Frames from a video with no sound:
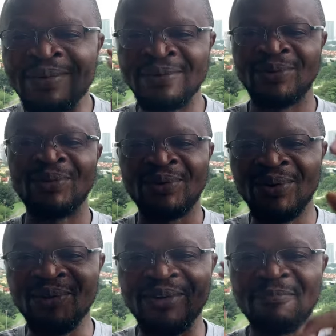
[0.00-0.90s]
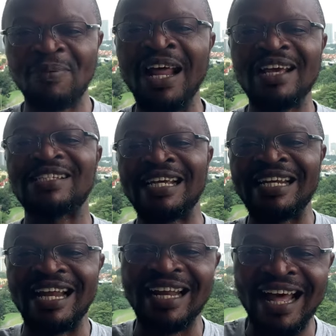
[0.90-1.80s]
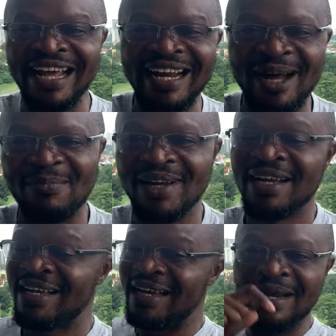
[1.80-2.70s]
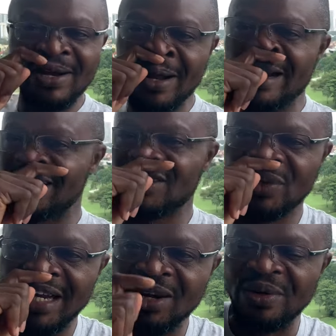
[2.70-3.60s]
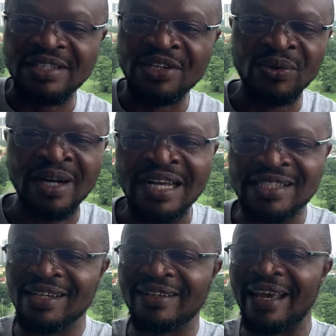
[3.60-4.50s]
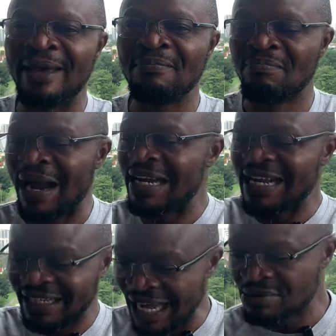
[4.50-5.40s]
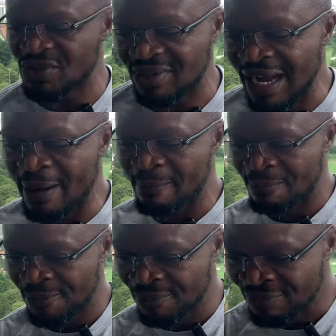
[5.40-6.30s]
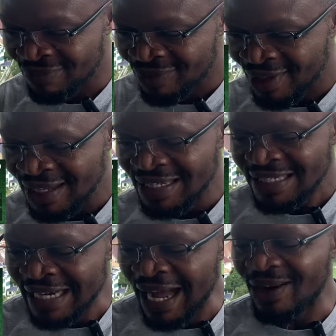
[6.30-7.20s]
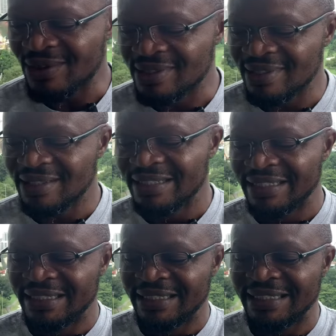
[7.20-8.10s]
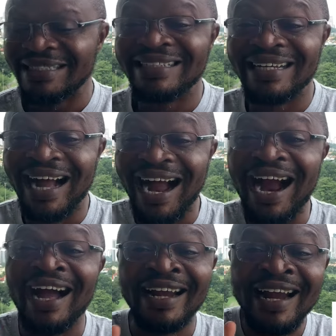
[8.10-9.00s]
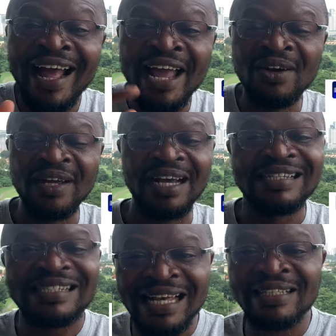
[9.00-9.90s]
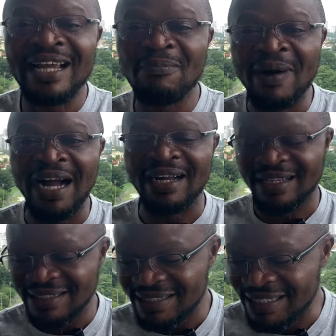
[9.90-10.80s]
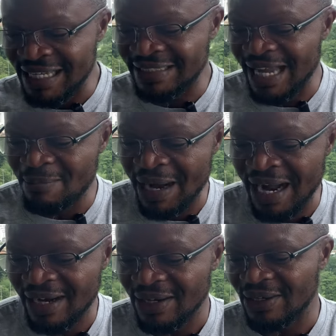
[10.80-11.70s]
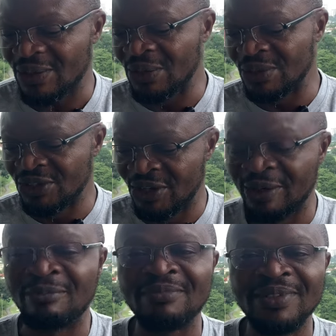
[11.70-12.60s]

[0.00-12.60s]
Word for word: Nkunku replace in the lineup? Not necessarily with Newcastle game, but in the games to come. Now, another area is centre back. Centre back conodrome.